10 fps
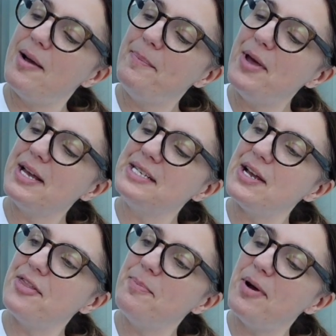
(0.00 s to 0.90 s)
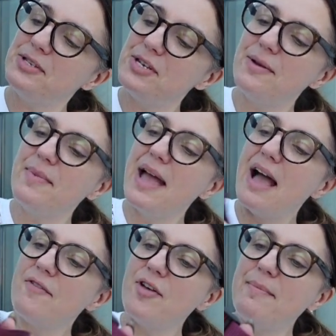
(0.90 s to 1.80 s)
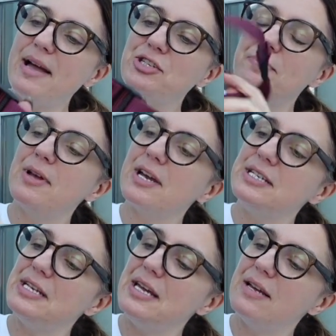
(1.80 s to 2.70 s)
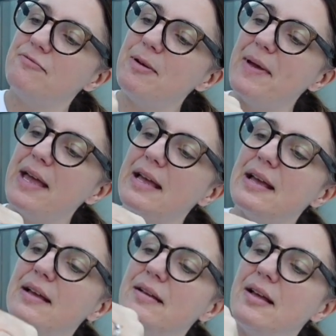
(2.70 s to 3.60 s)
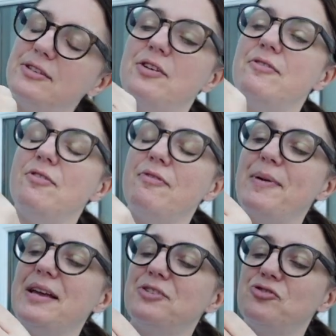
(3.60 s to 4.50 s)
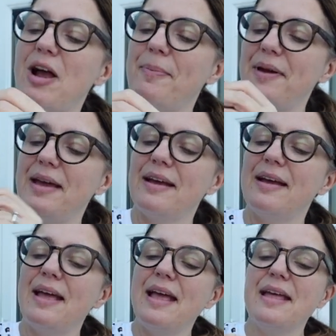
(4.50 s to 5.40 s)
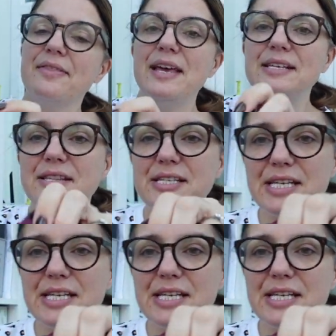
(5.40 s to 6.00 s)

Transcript: burgundy on the bottom. I've got the matching burgundy ribbing, strapping. These are the